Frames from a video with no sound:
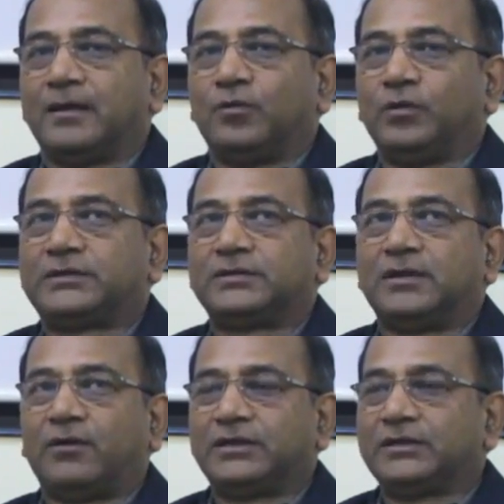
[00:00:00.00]
which
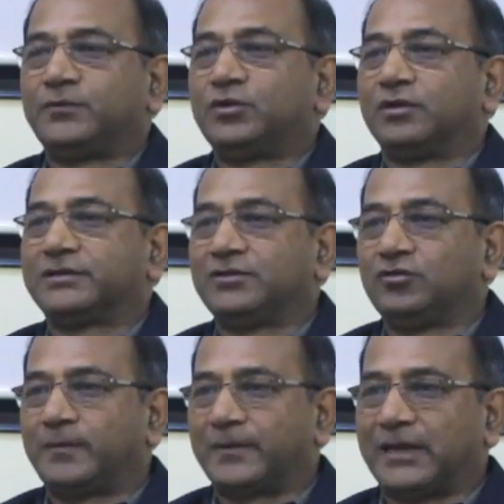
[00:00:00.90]
nowadays we don't see
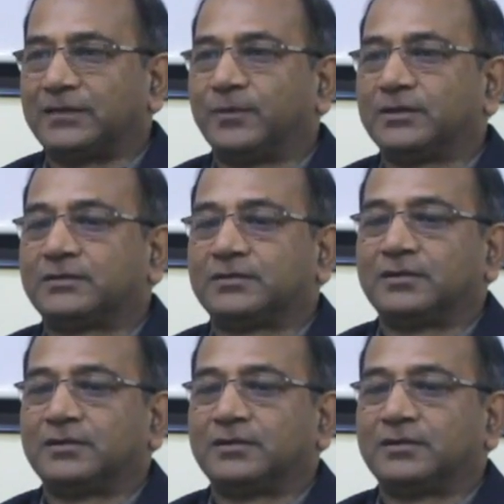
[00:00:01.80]
newspaper as much.